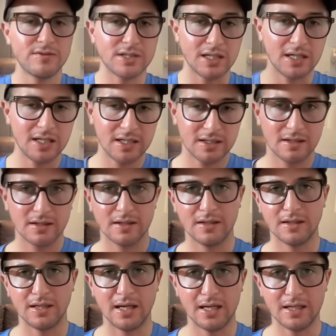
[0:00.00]
to hit
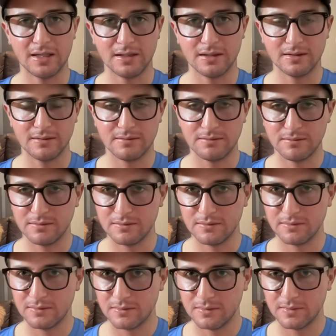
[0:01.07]
that
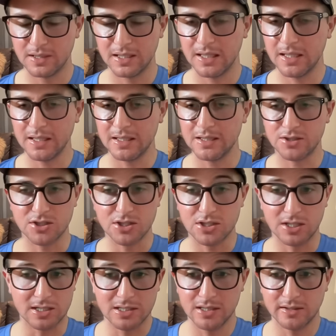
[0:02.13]
he just
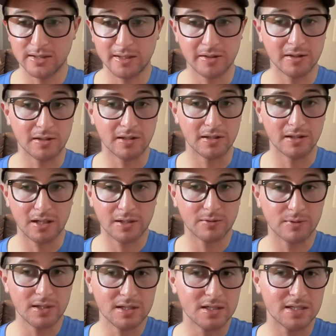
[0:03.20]
doesn't allow a lot
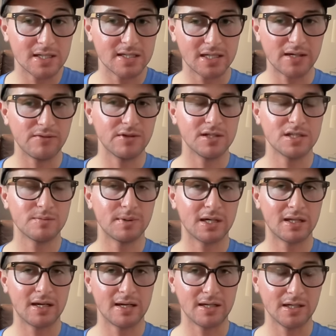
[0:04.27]
of runs, as evidenced
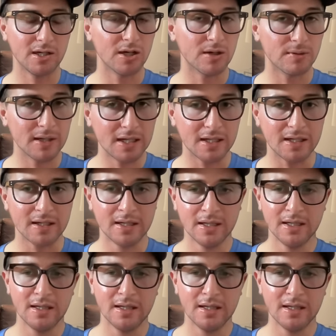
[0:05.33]
by that ERA